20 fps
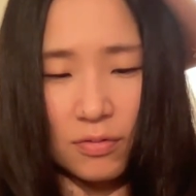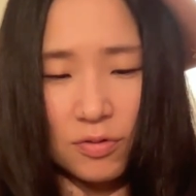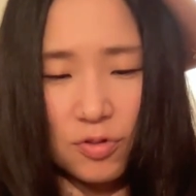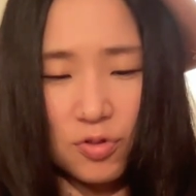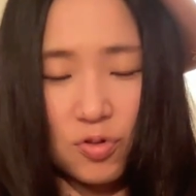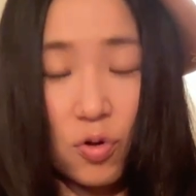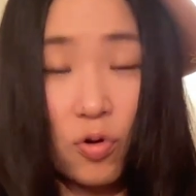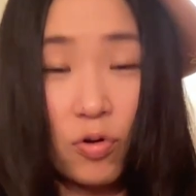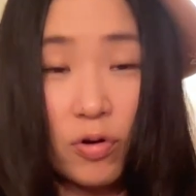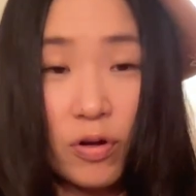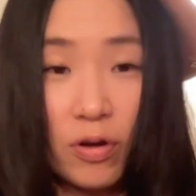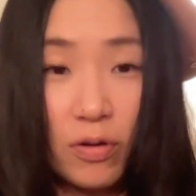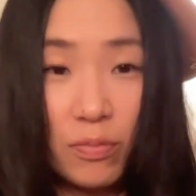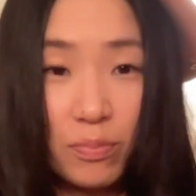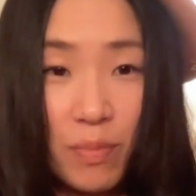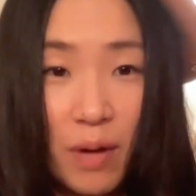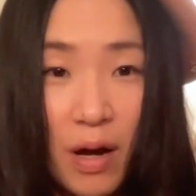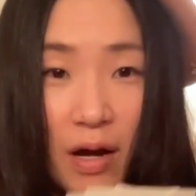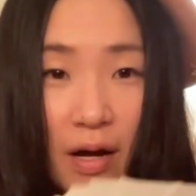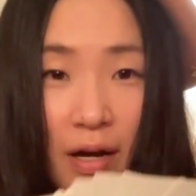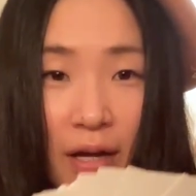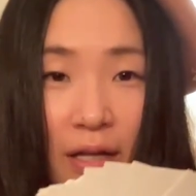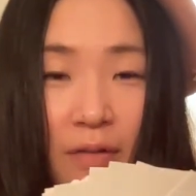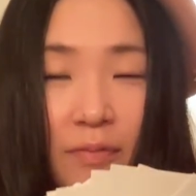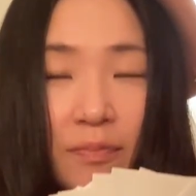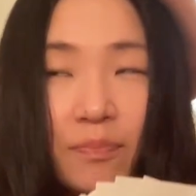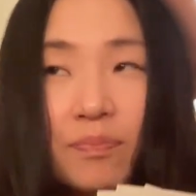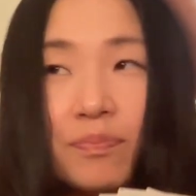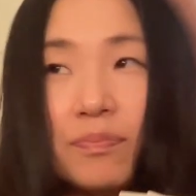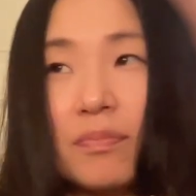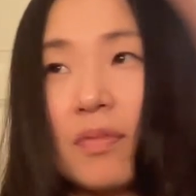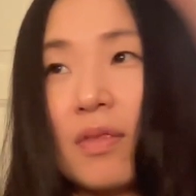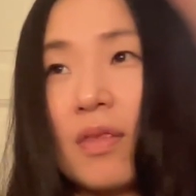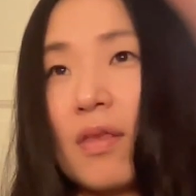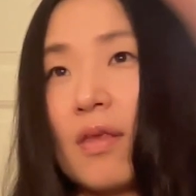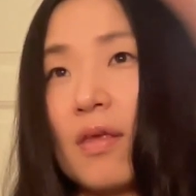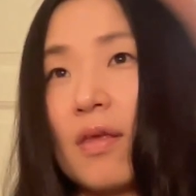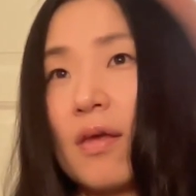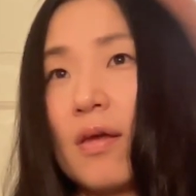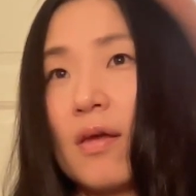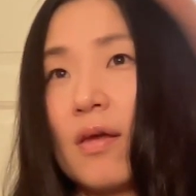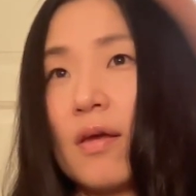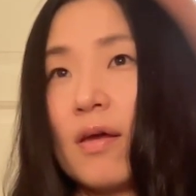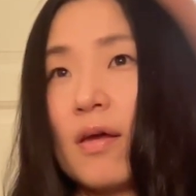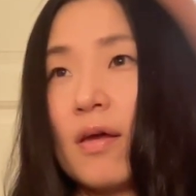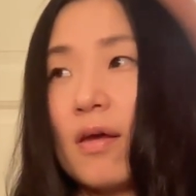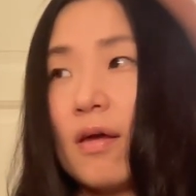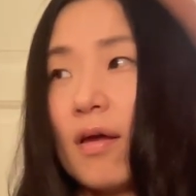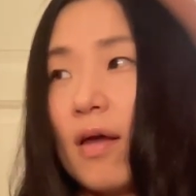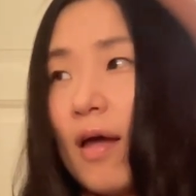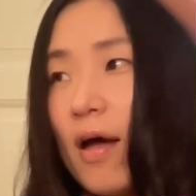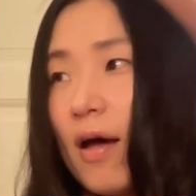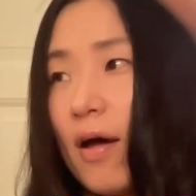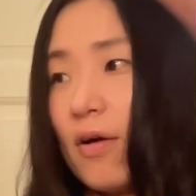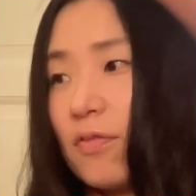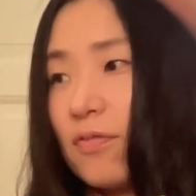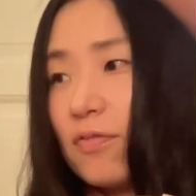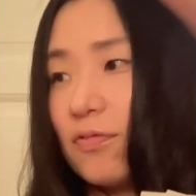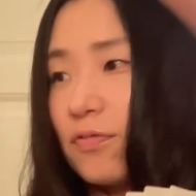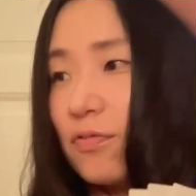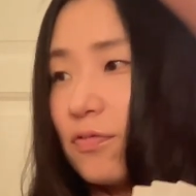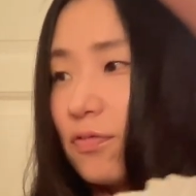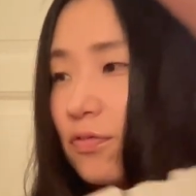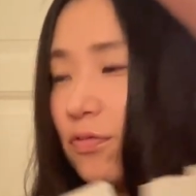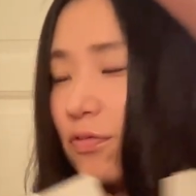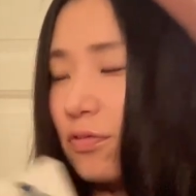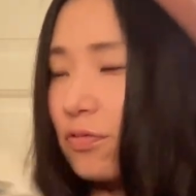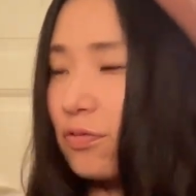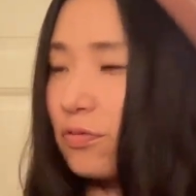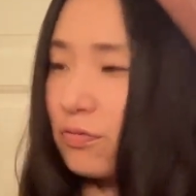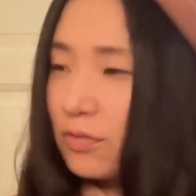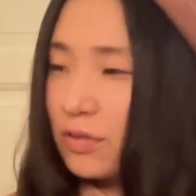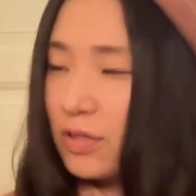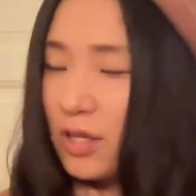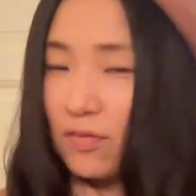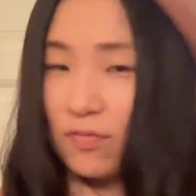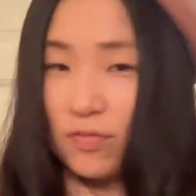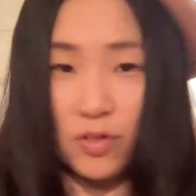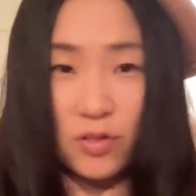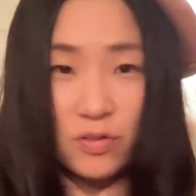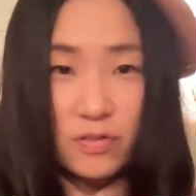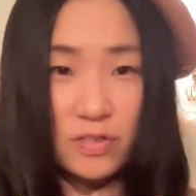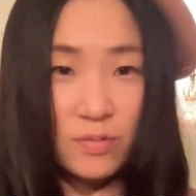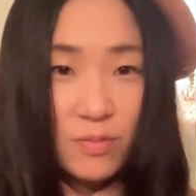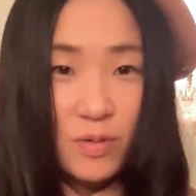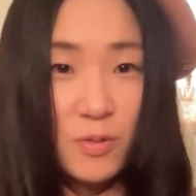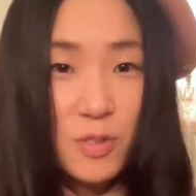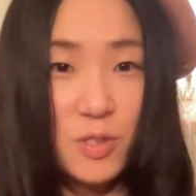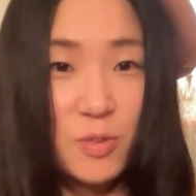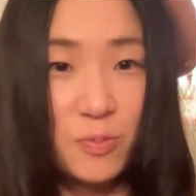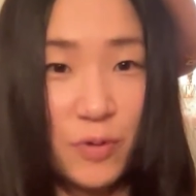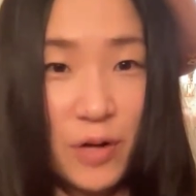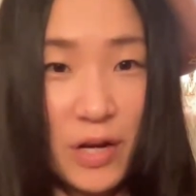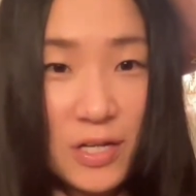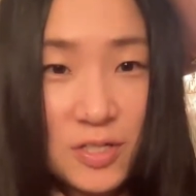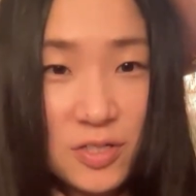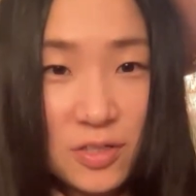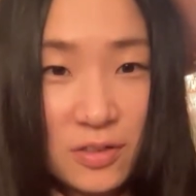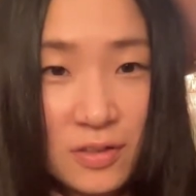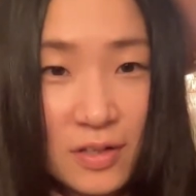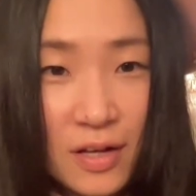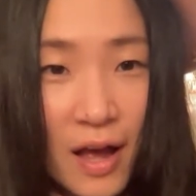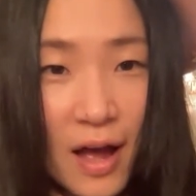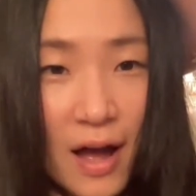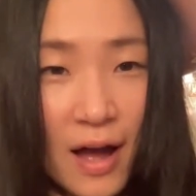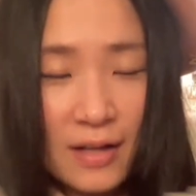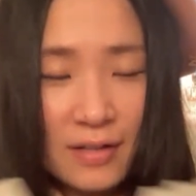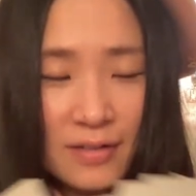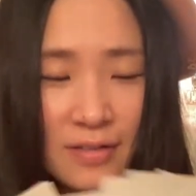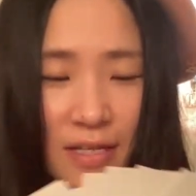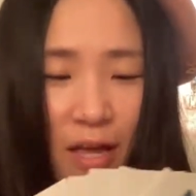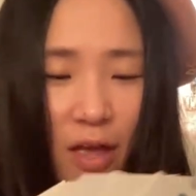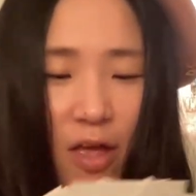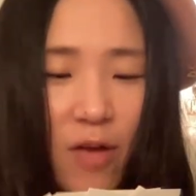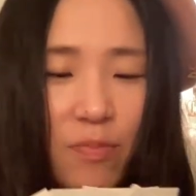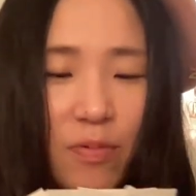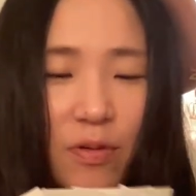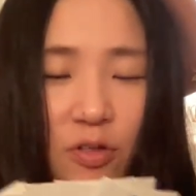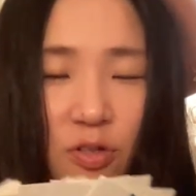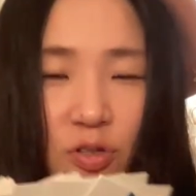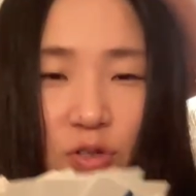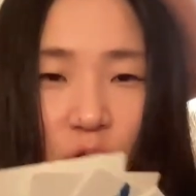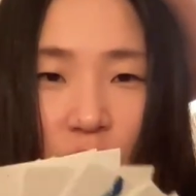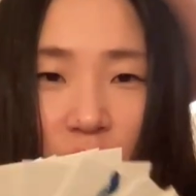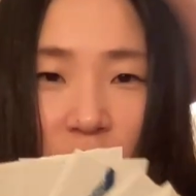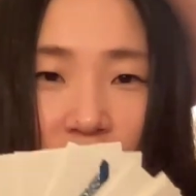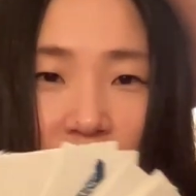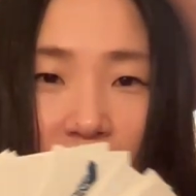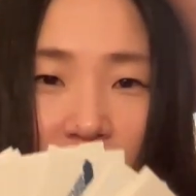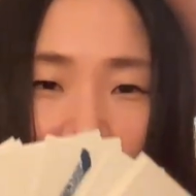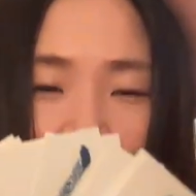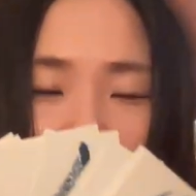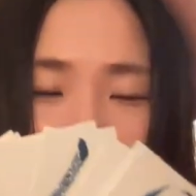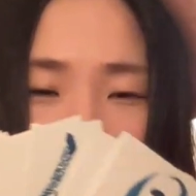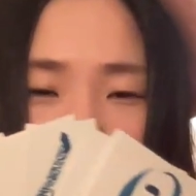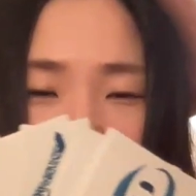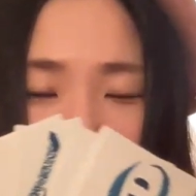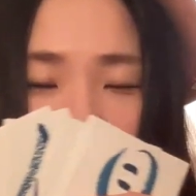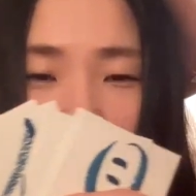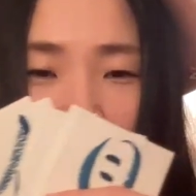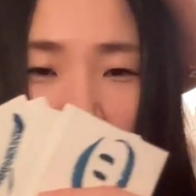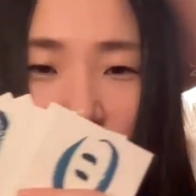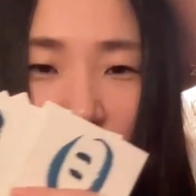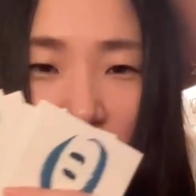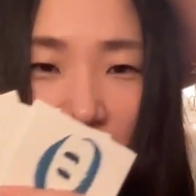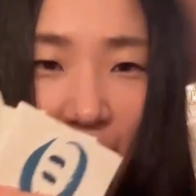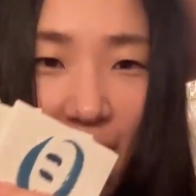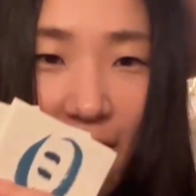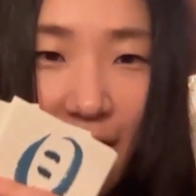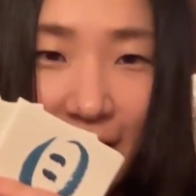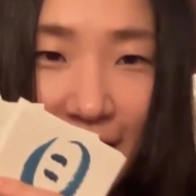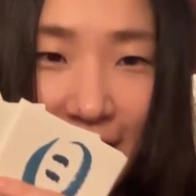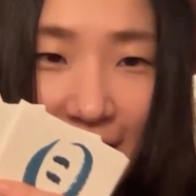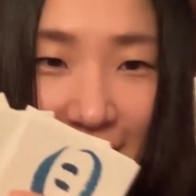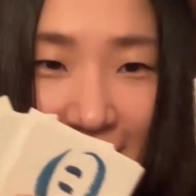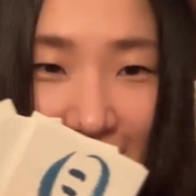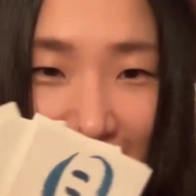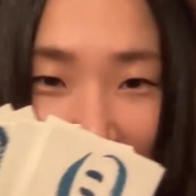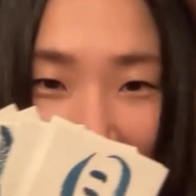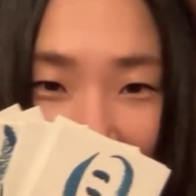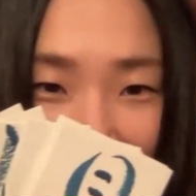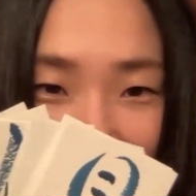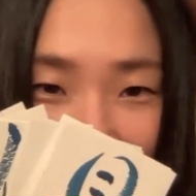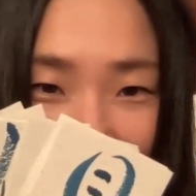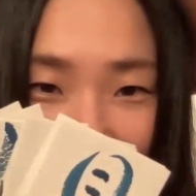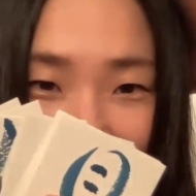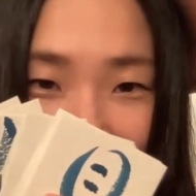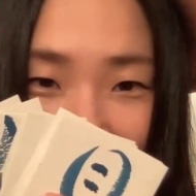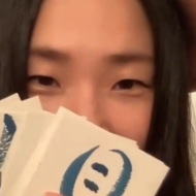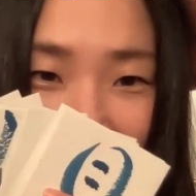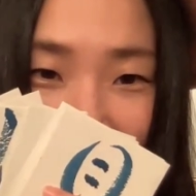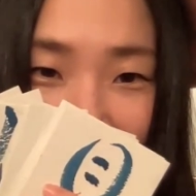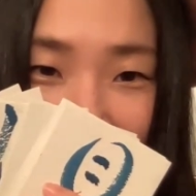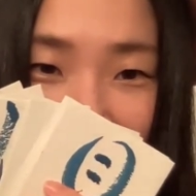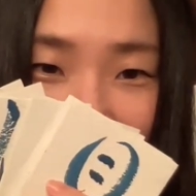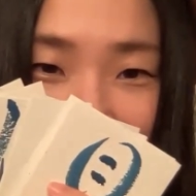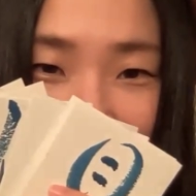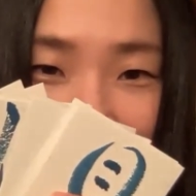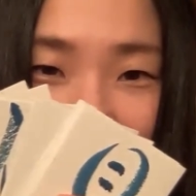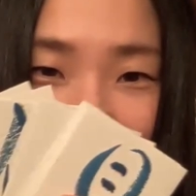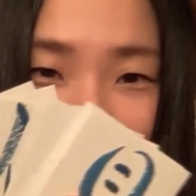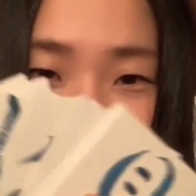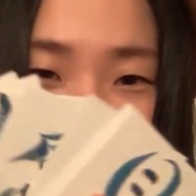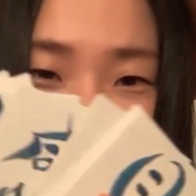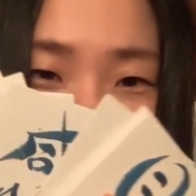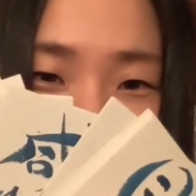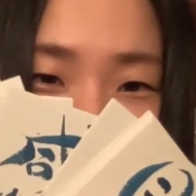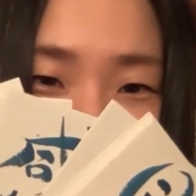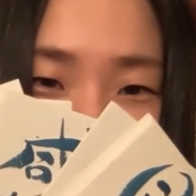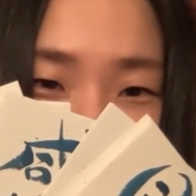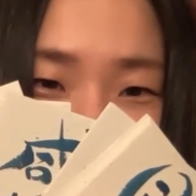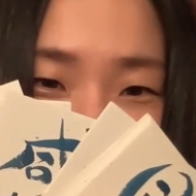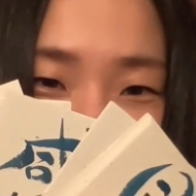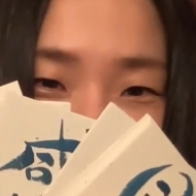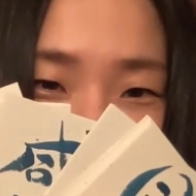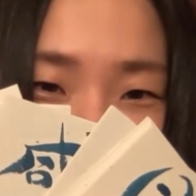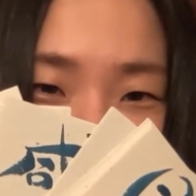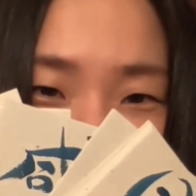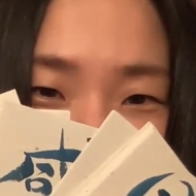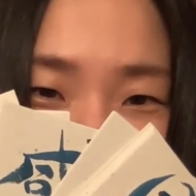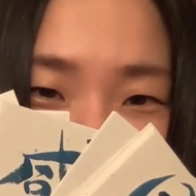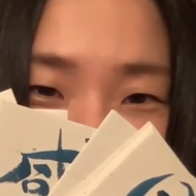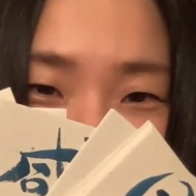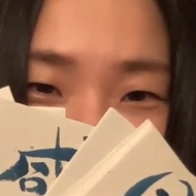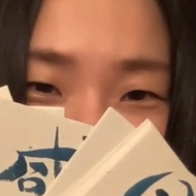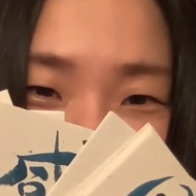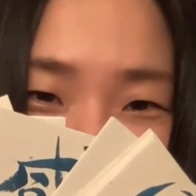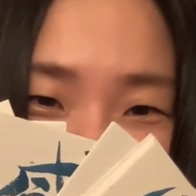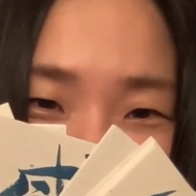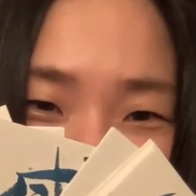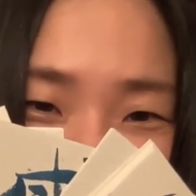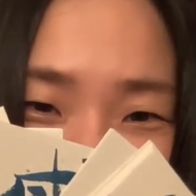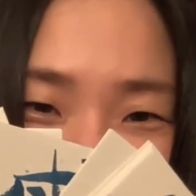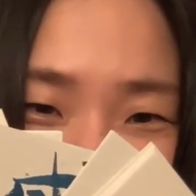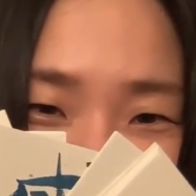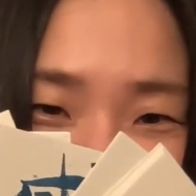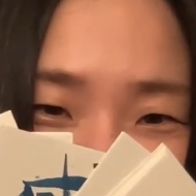story of mine have given you some inspiration, and I hope you enjoyed as much as I did. Thank you.